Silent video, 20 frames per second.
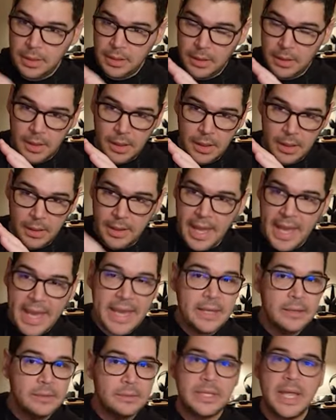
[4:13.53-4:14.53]

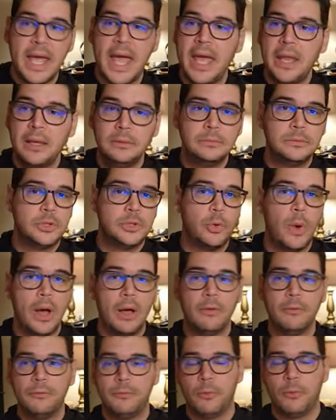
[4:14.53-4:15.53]
8, 10,
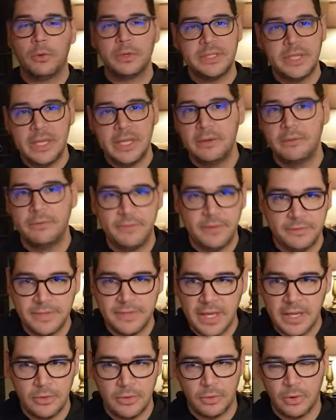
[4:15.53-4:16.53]
12, 14,
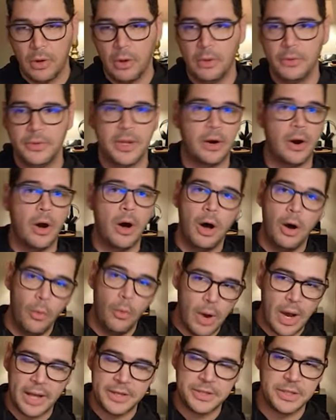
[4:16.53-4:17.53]
15-year-old, they're
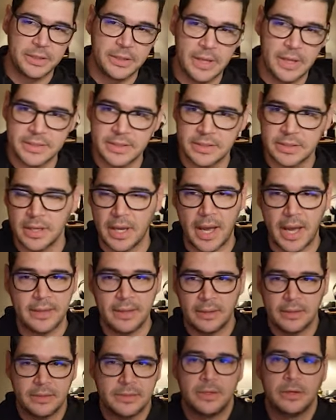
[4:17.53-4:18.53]
all watching this. I
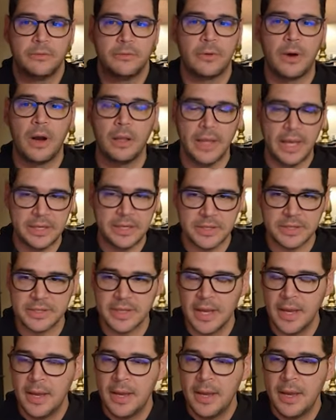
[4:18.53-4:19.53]
think it's good for all
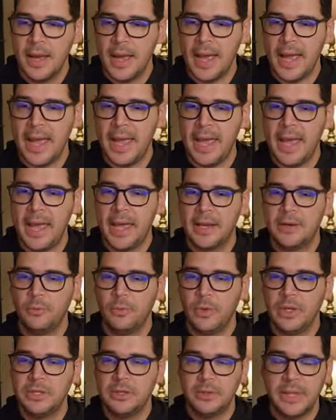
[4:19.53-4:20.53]
ages. And
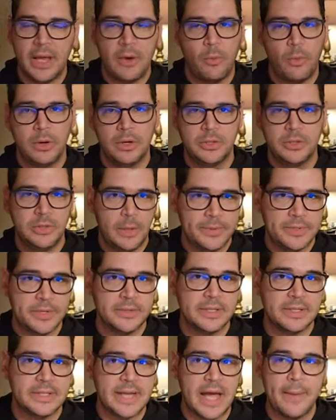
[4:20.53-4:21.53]
we do like one or two
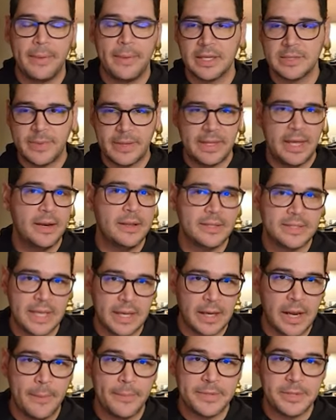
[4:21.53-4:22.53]
episodes at a time, because by the end of the
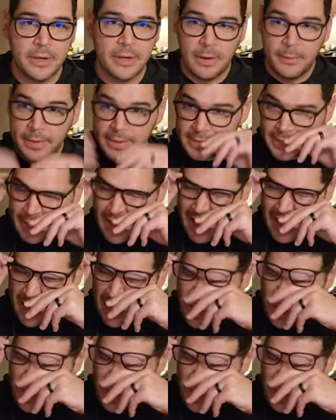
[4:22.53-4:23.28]
second episode, everybody's like, I